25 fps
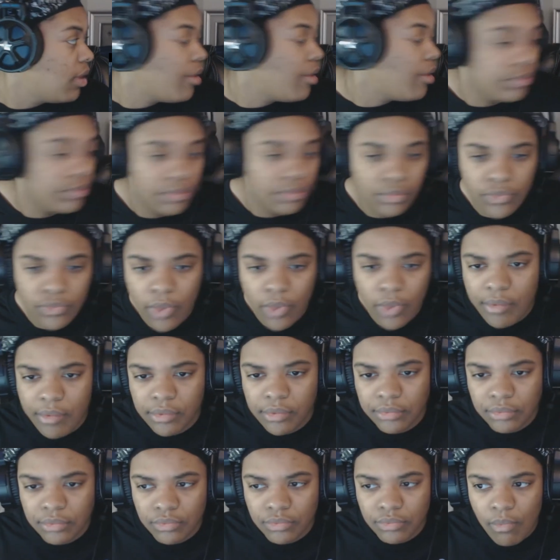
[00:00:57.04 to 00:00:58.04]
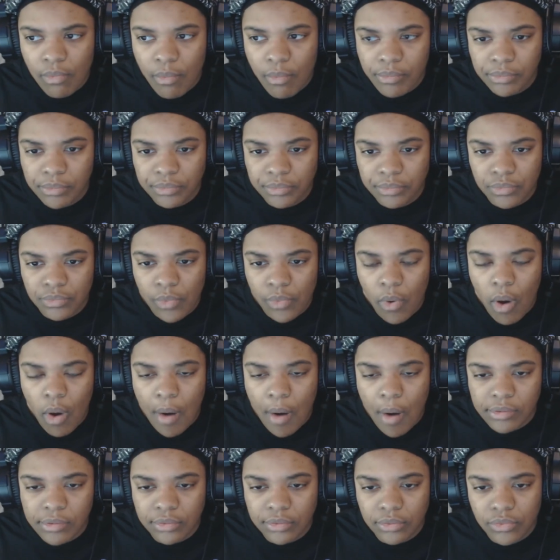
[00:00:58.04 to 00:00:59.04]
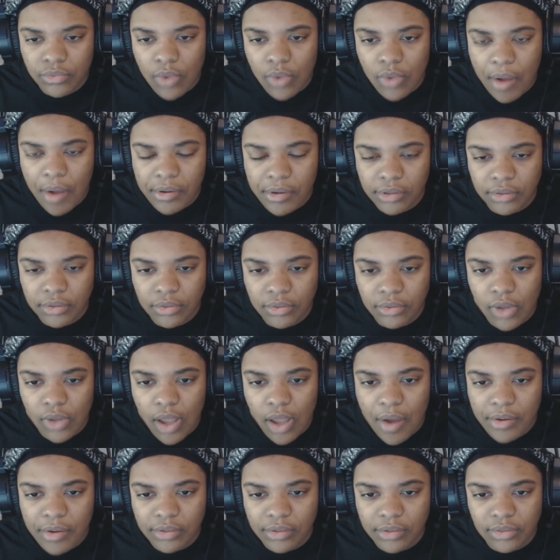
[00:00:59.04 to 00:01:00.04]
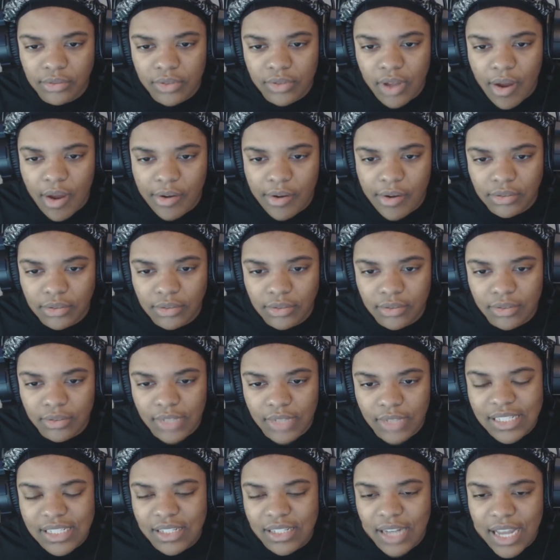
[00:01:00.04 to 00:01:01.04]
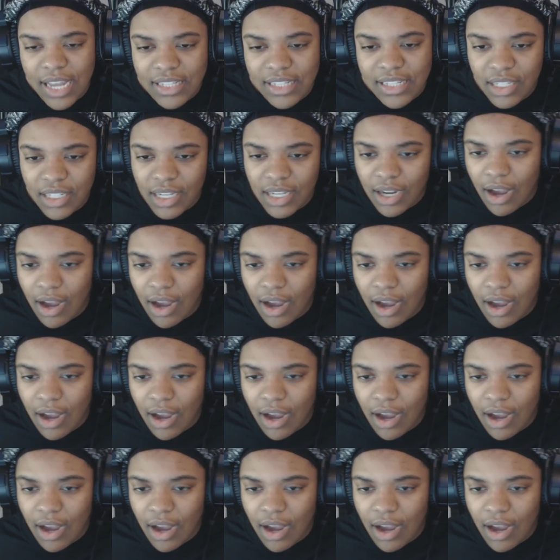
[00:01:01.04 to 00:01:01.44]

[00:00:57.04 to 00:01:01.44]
I had a wonderful girlfriend, Linda. Together we drove to a small That's cabin a